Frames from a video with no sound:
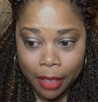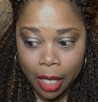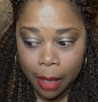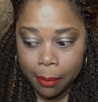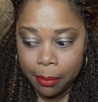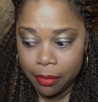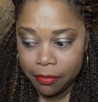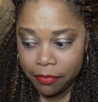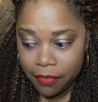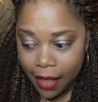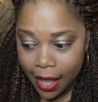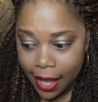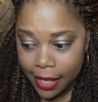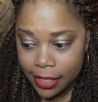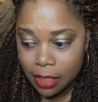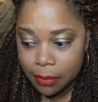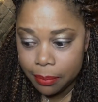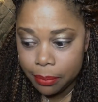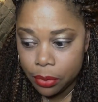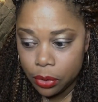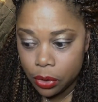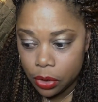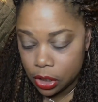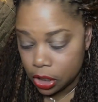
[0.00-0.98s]
I'm going to find
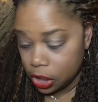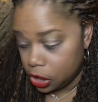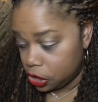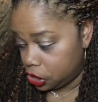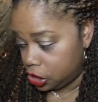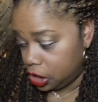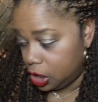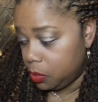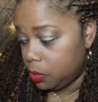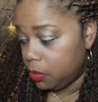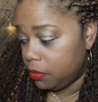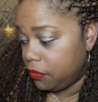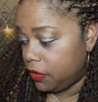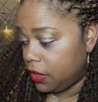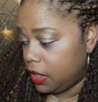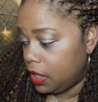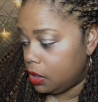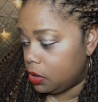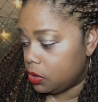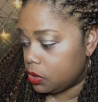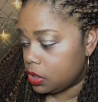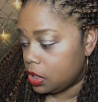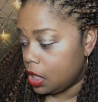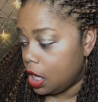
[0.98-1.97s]
your book." Because she
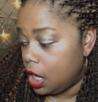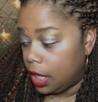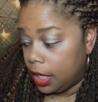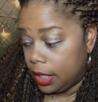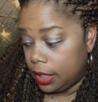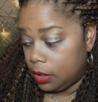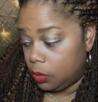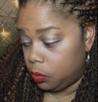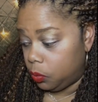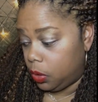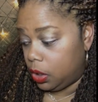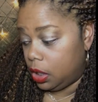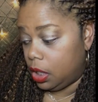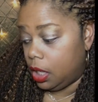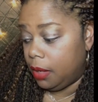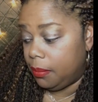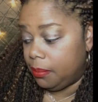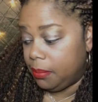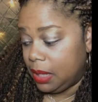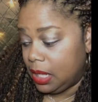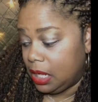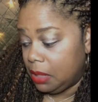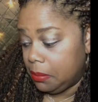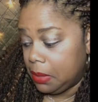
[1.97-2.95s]
reveals in one of her
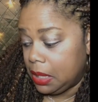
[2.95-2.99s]
many,